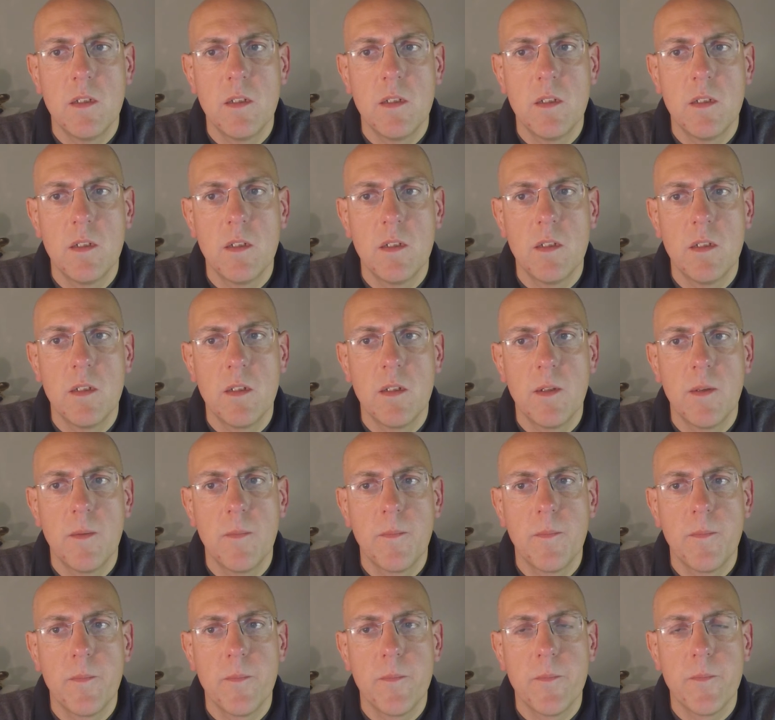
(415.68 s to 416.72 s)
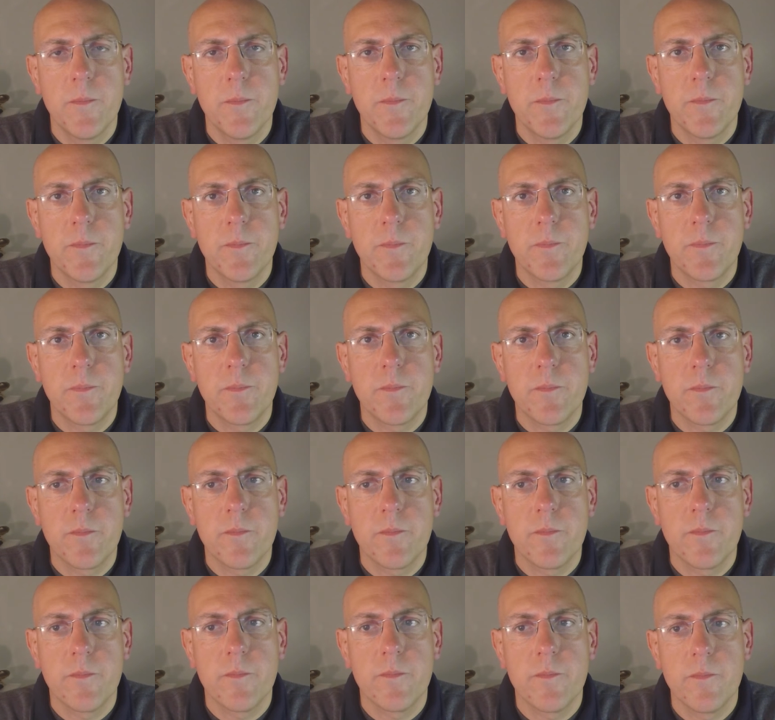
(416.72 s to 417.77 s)

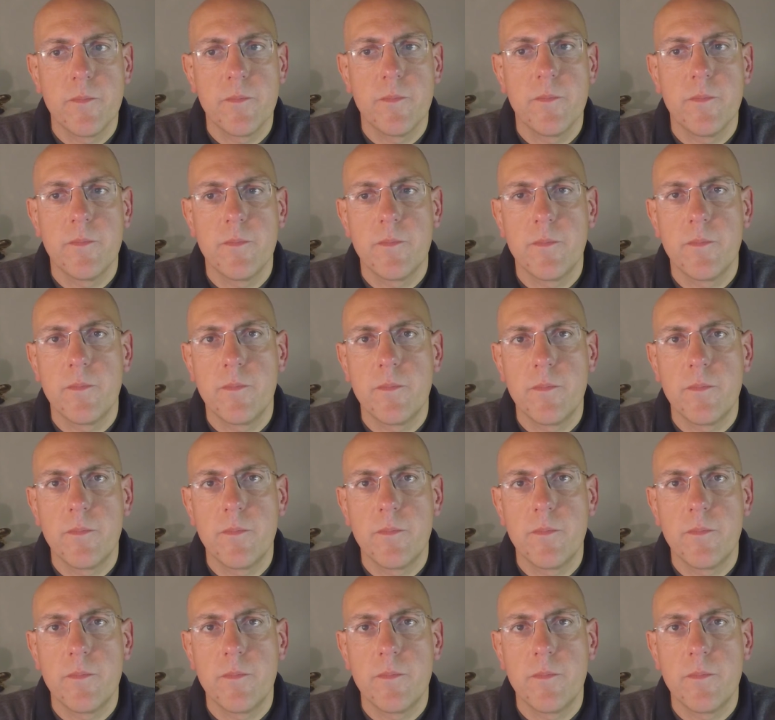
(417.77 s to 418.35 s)
No one is speaking in this clip.